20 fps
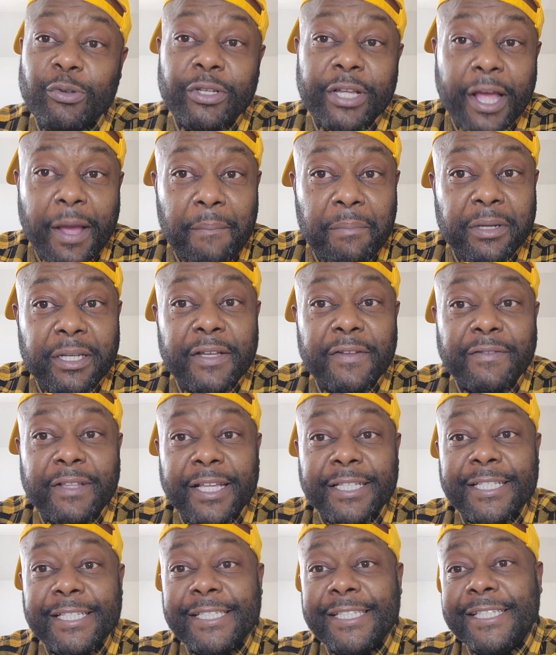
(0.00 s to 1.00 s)
do y'all believe
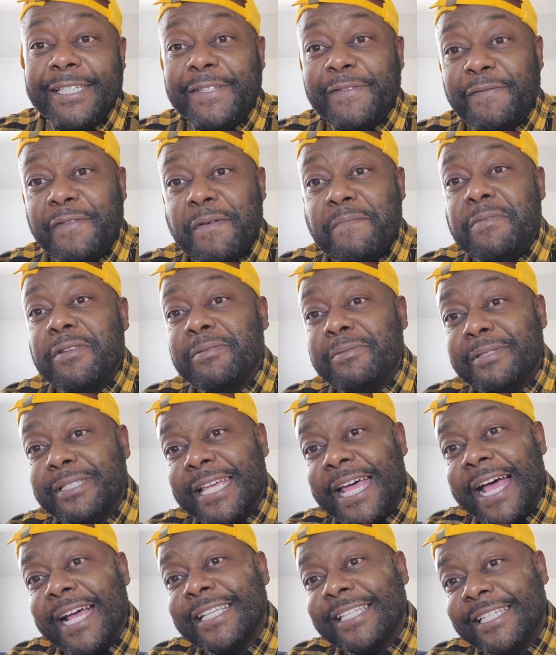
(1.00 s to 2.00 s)
that this is feminine
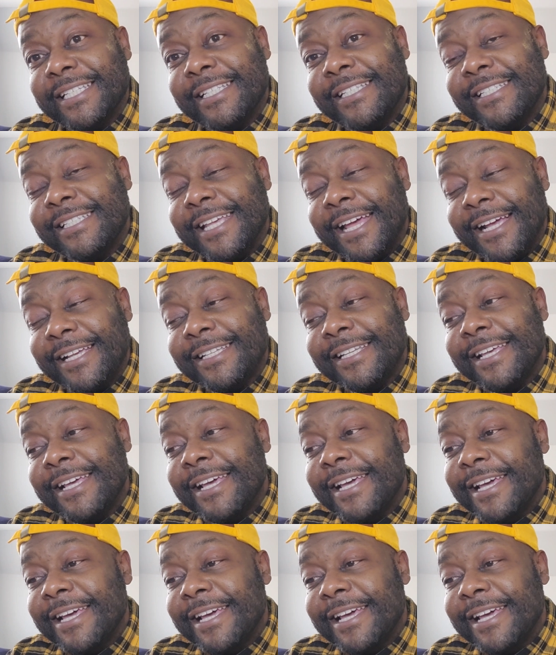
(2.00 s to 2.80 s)
toxic toxic